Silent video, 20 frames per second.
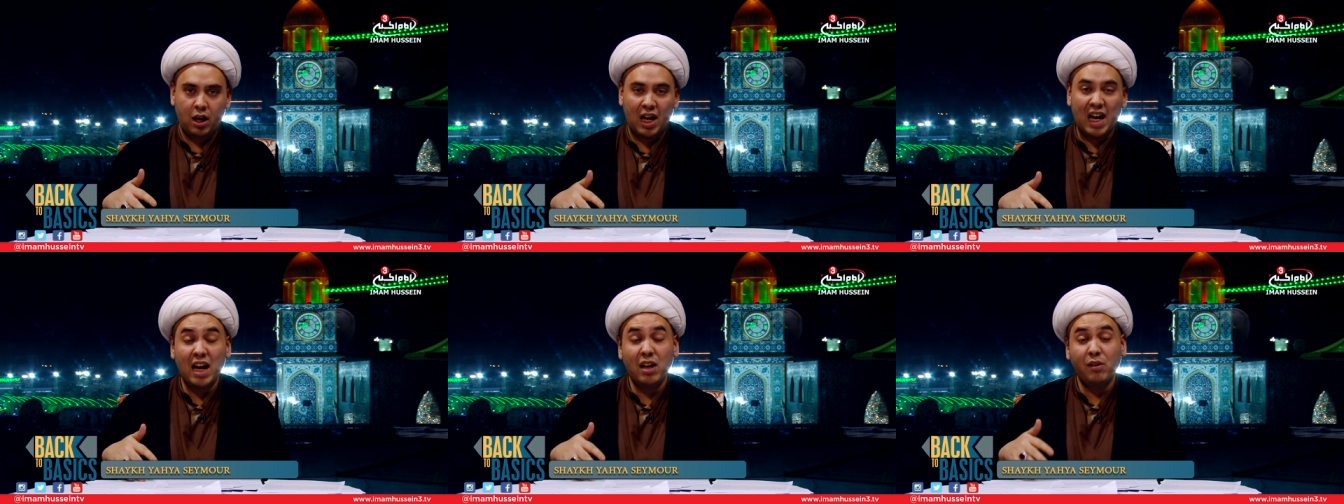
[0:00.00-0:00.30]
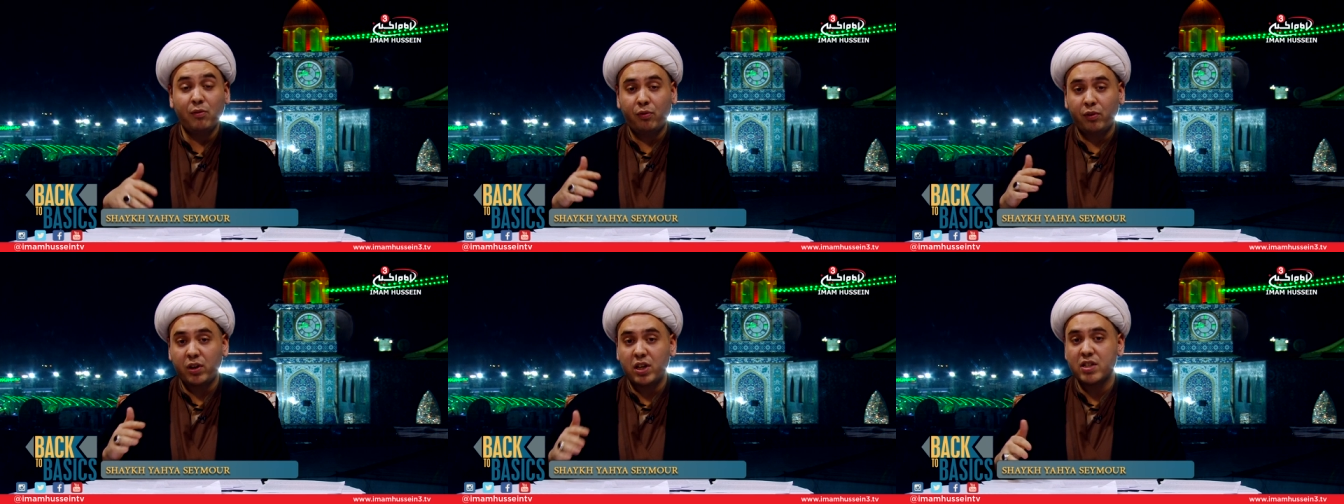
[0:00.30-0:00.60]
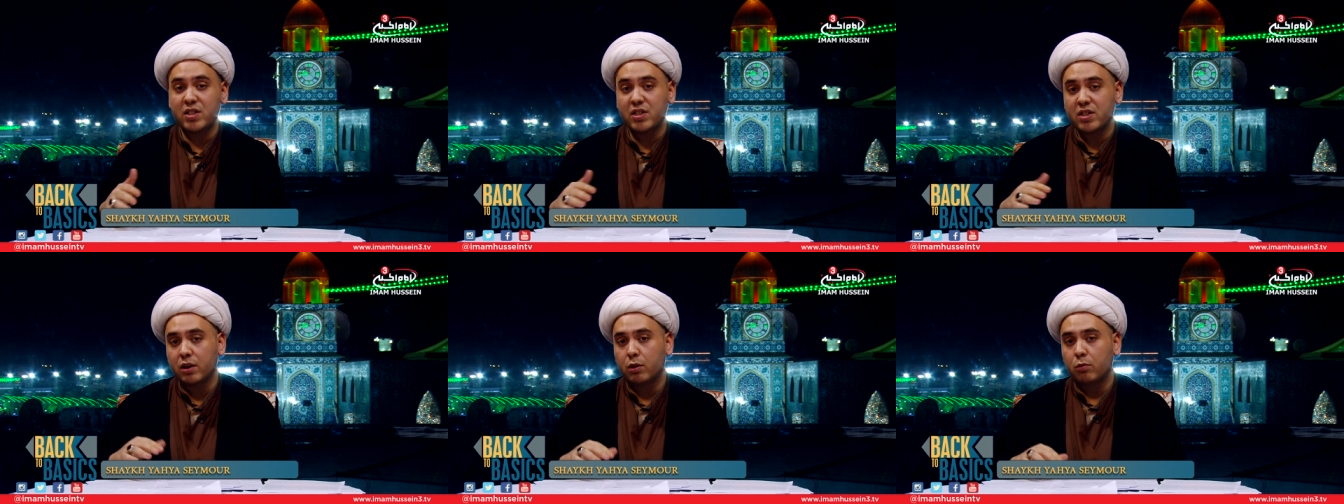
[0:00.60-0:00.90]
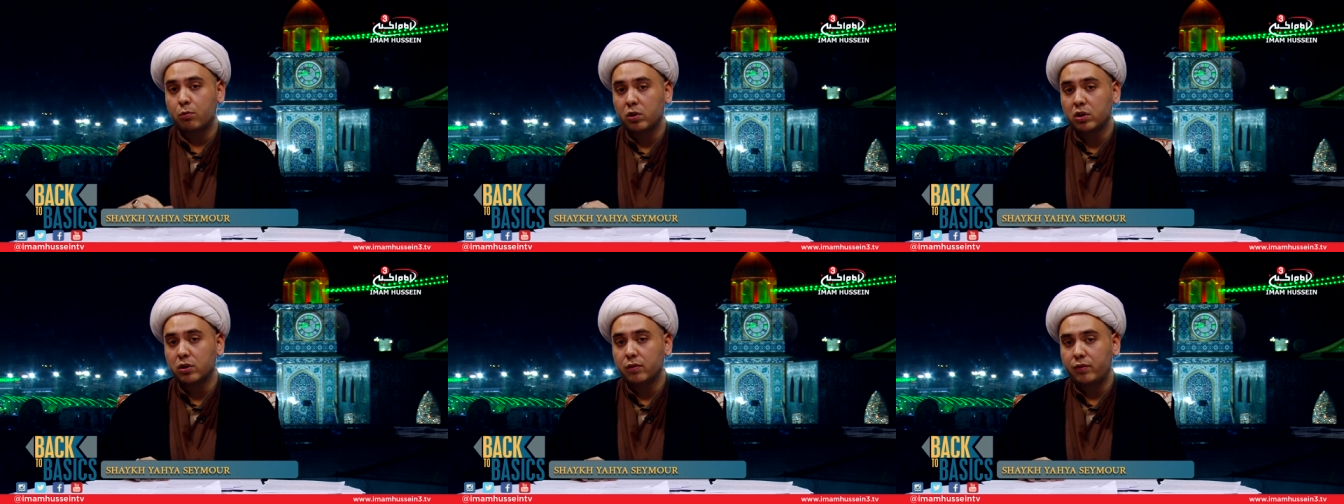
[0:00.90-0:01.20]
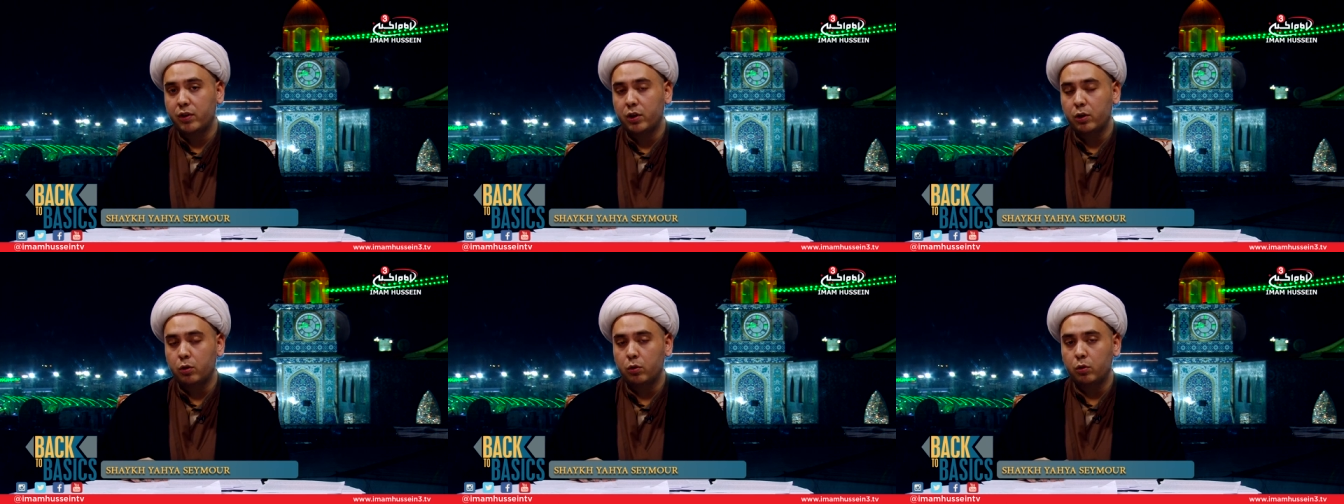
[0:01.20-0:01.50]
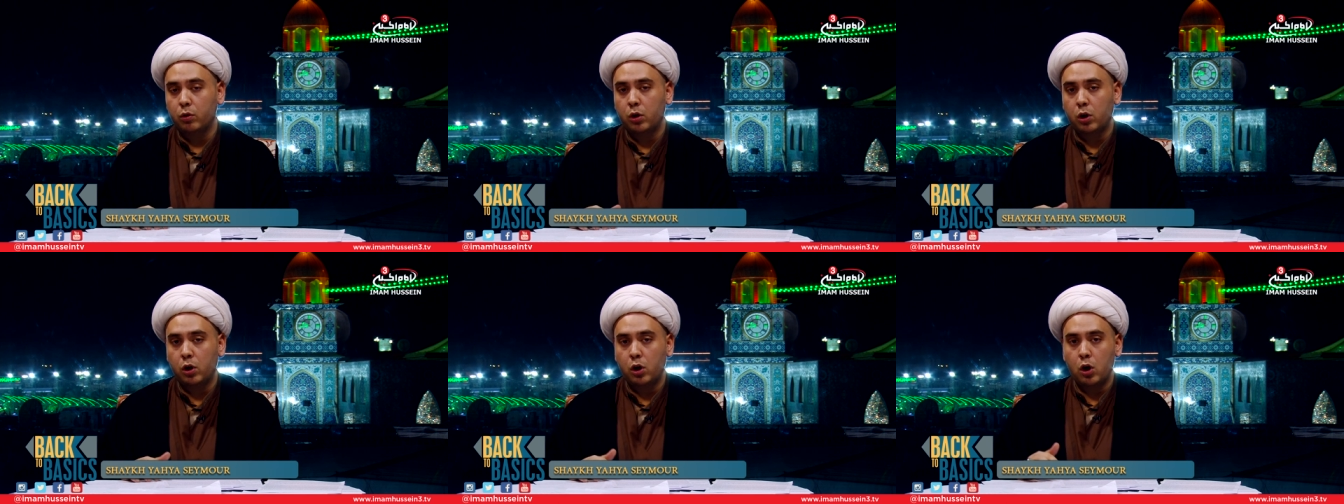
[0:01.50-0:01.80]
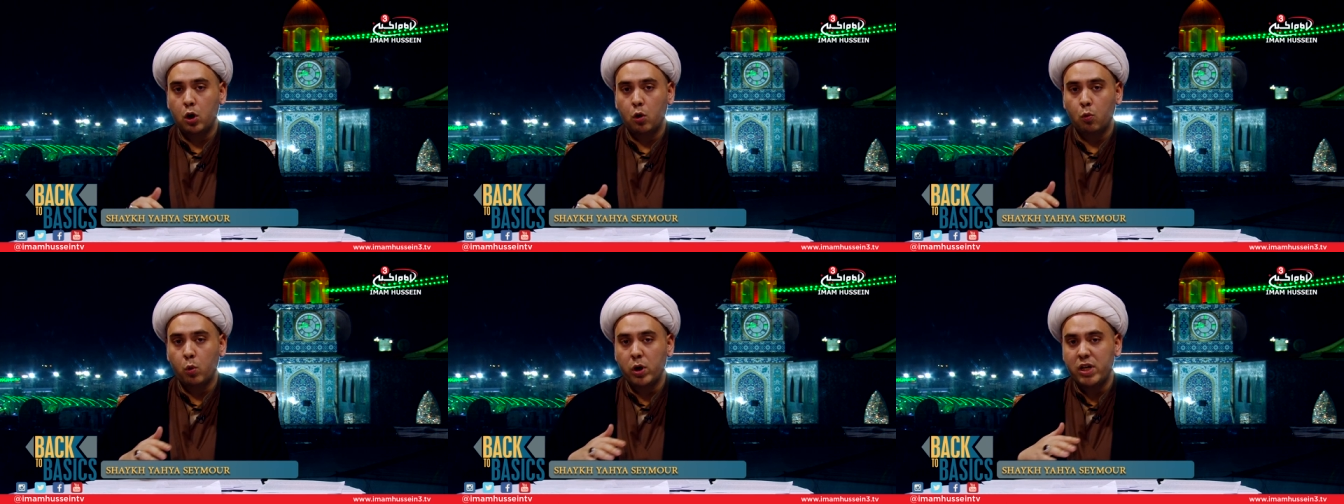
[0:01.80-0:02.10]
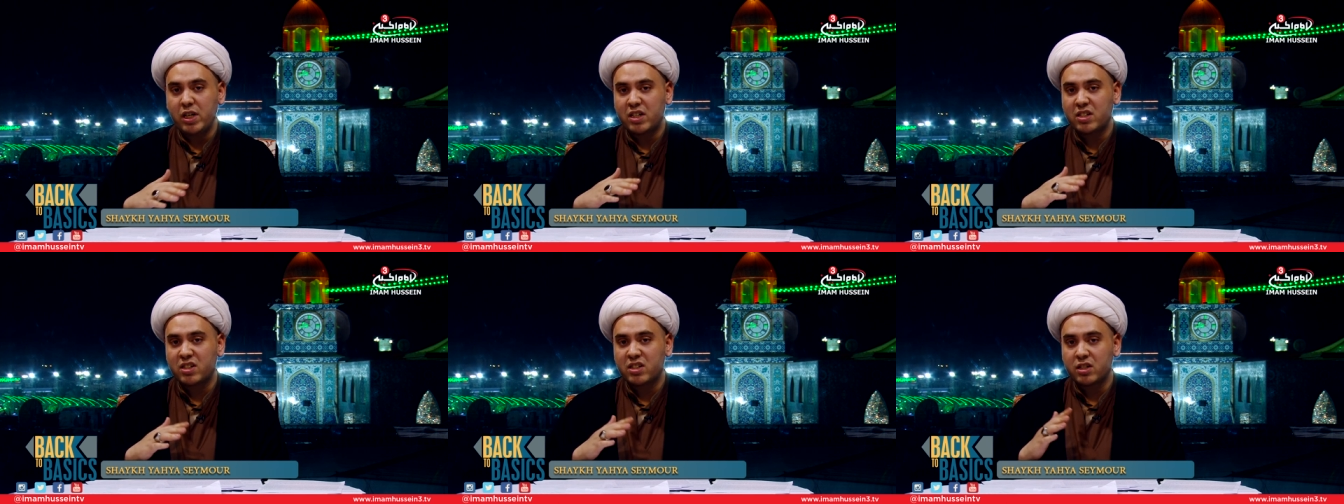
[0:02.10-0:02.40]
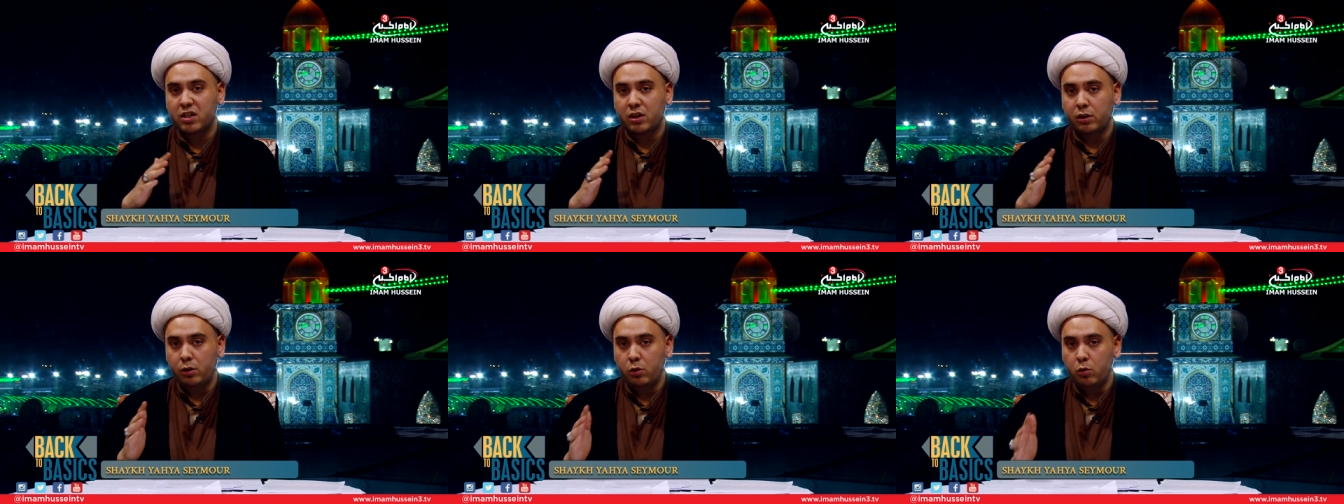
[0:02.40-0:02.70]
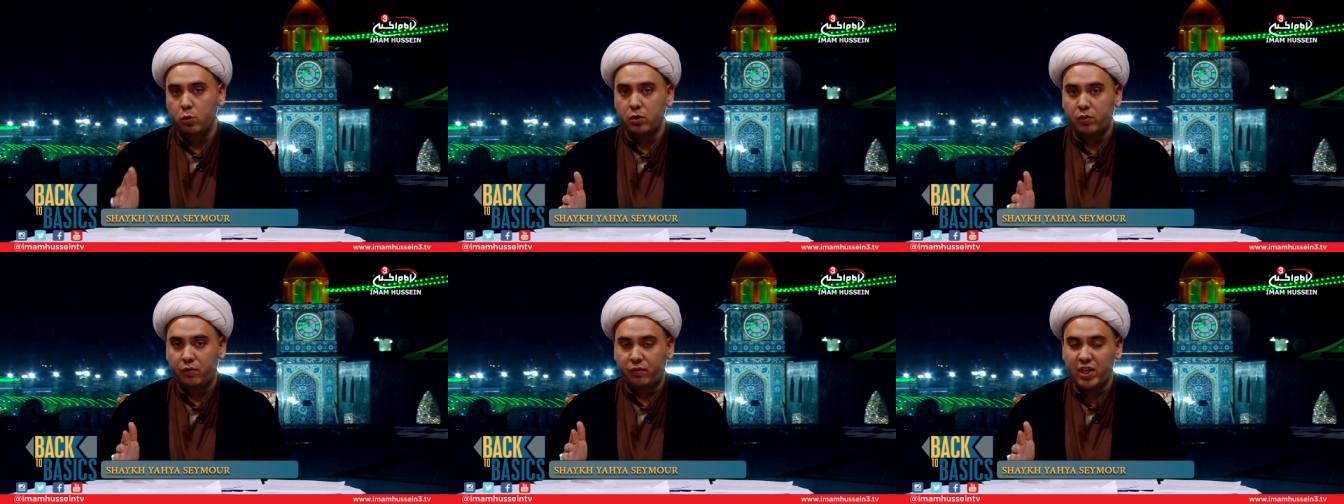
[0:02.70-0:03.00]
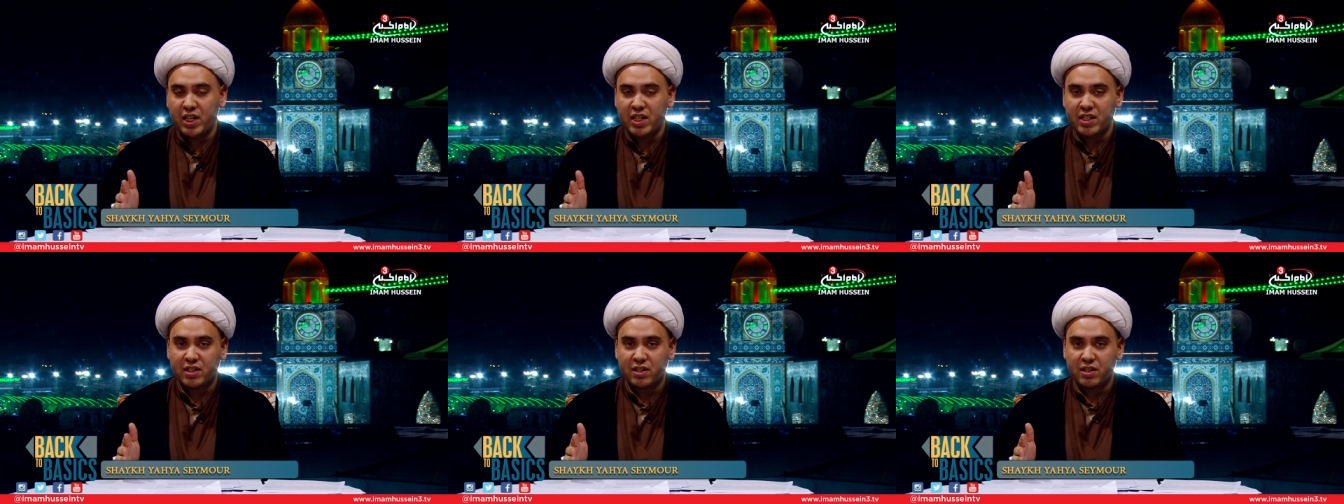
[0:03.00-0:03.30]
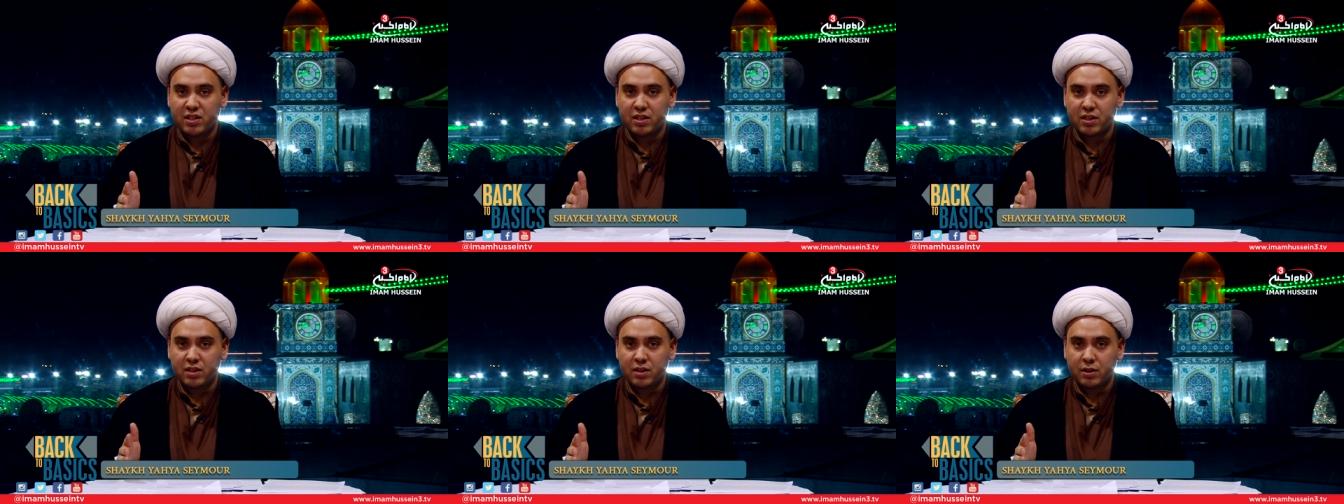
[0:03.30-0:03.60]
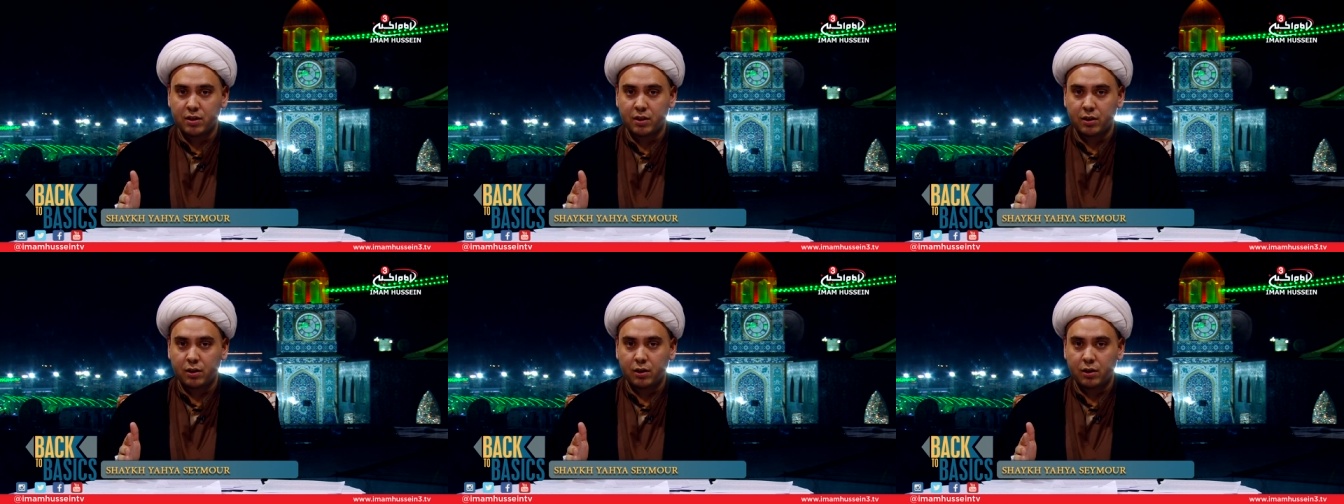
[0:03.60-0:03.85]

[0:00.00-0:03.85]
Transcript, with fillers: atheistic worldview would exclude these